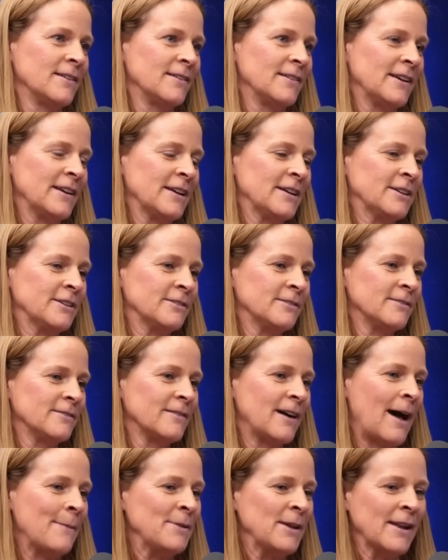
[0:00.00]
That's
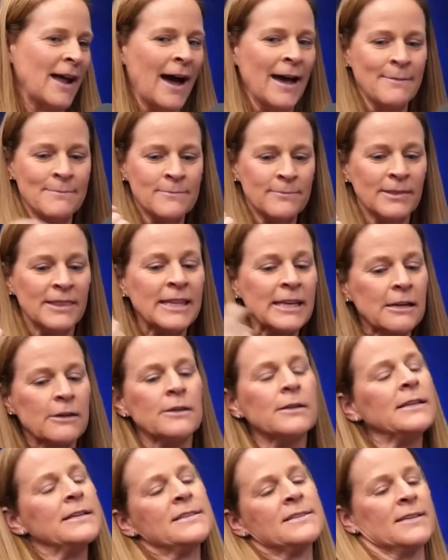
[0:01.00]
beautiful. I mean, I'm
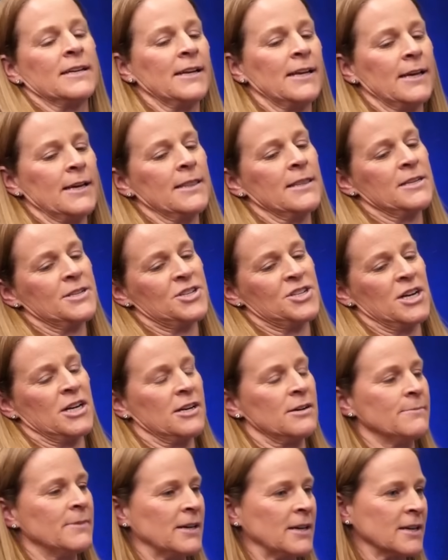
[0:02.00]
literally sitting in this
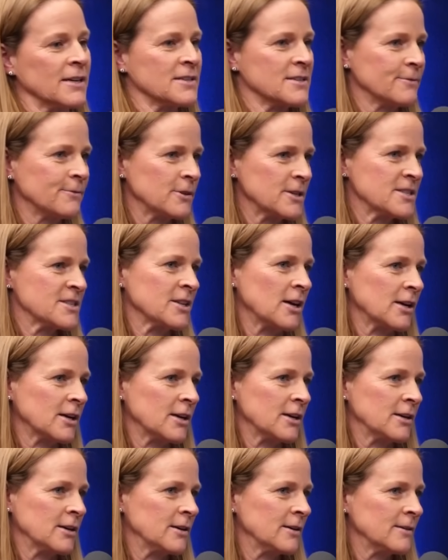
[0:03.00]
chair because of what
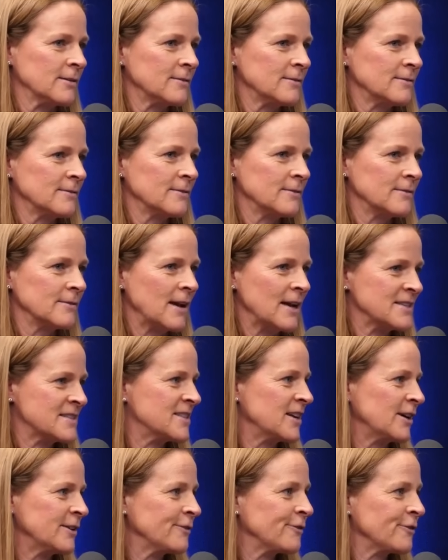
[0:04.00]
soccer has
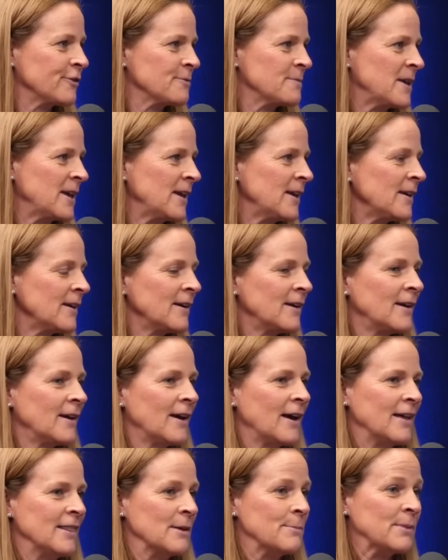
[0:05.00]
done for me
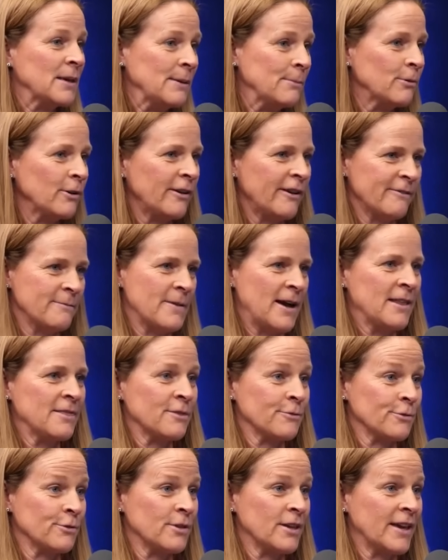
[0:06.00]
and the people I've
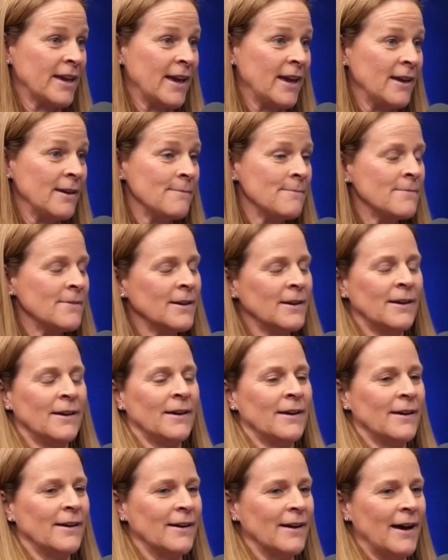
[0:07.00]
met through the game.
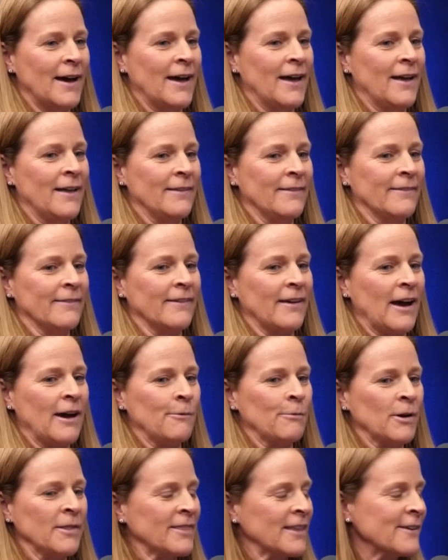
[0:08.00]
And I
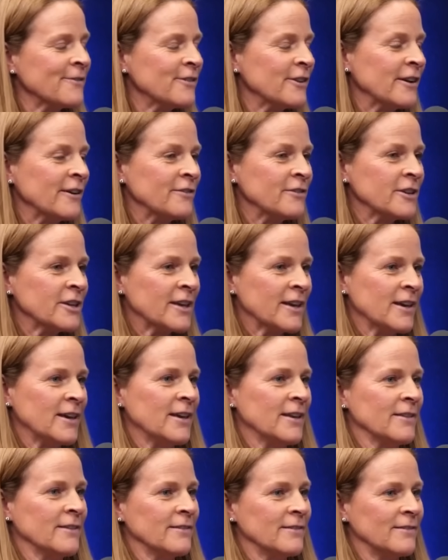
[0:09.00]
want that for every
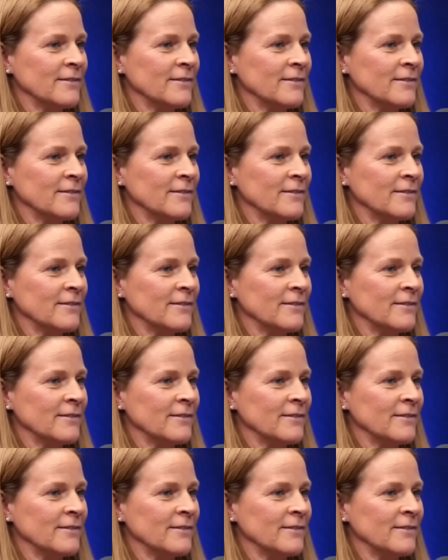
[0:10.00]
kid.